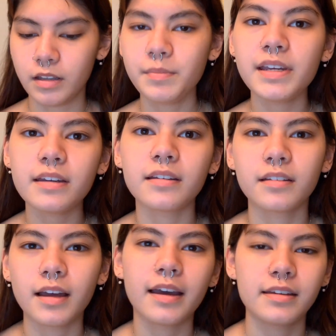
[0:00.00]
Let me,
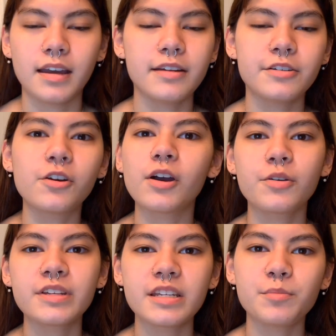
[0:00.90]
I don't know, I
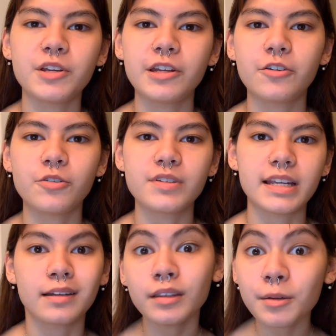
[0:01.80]
always say beauty gurus
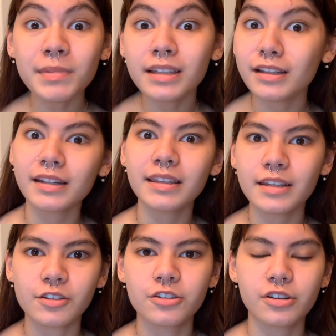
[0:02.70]
like, let me look at
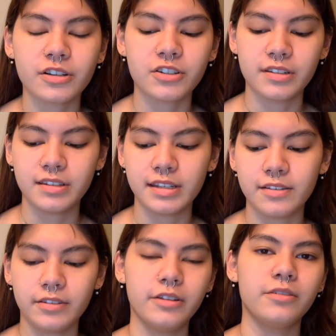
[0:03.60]
the instructions,
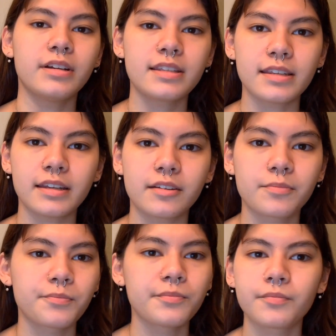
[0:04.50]
even though it's like,
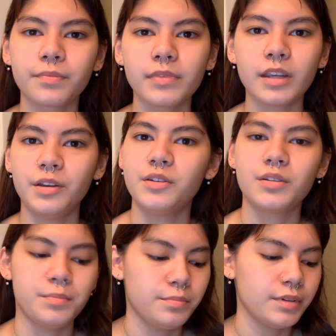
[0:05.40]

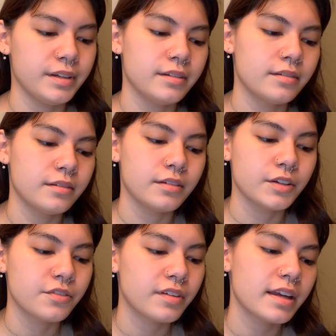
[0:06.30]
just put it on
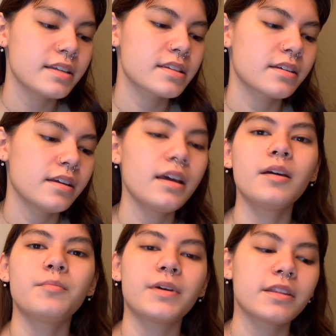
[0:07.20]
your
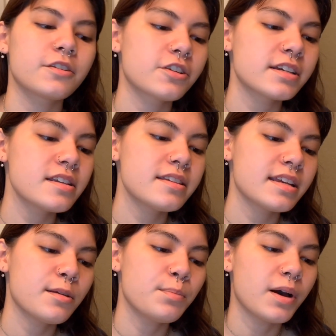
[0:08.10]
face. But the directions
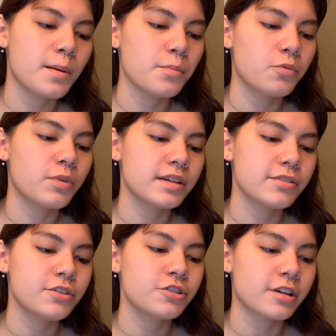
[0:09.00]
say pump 1
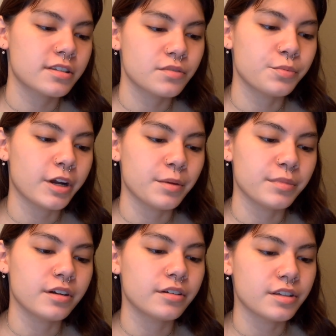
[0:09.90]
to 2 shots of
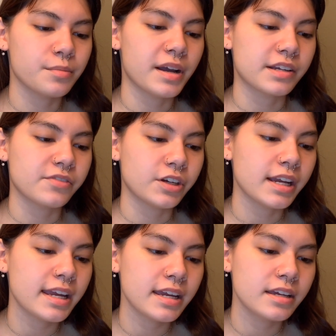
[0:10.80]
primer onto the back of your
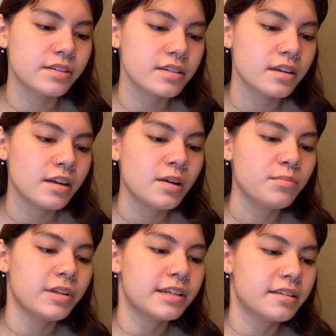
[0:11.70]
hand,
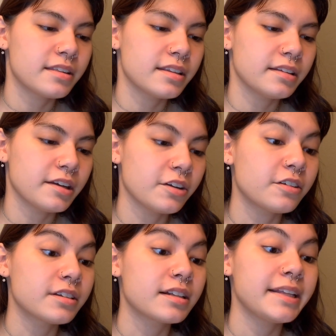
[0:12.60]
blend a thin layer
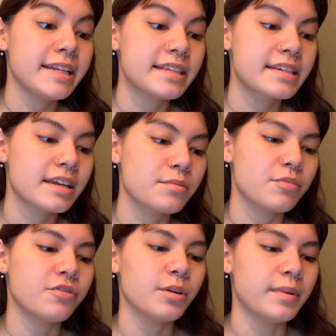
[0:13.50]
onto clean skin
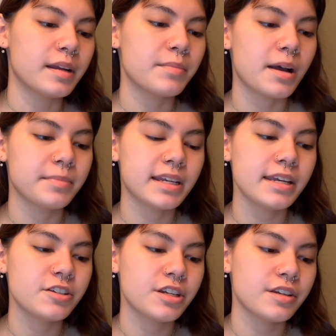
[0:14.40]
before makeup
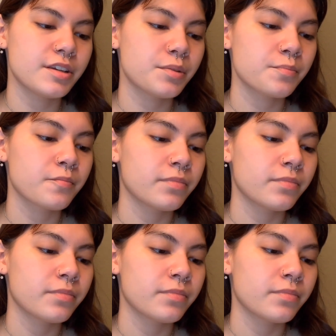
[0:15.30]
application,